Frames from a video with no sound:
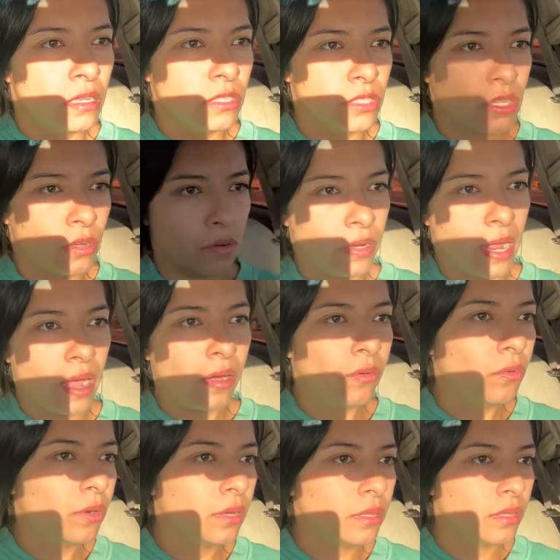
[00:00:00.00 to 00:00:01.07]
So
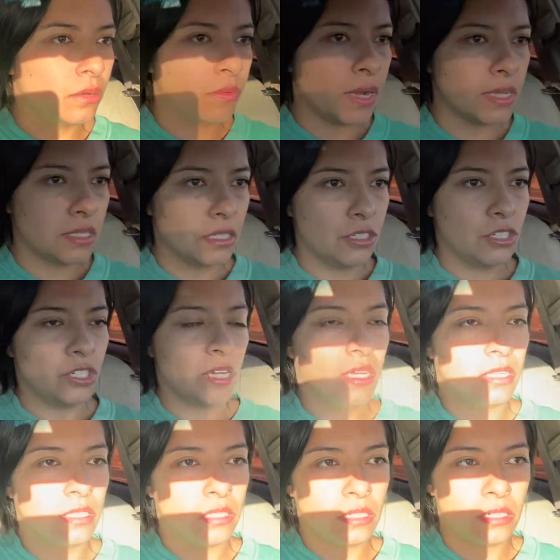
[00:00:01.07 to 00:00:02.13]
now the rest is
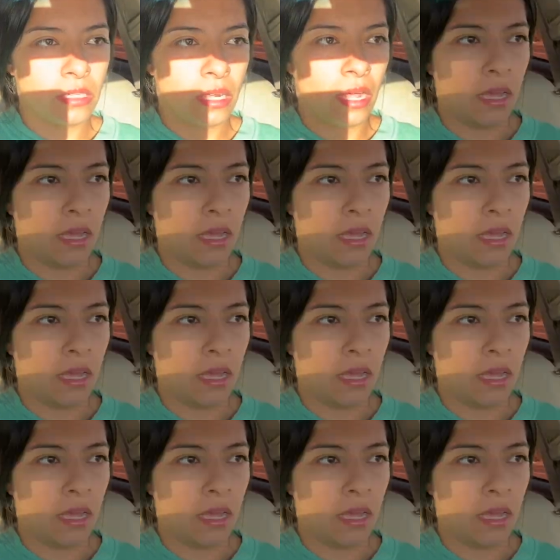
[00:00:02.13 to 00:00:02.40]
just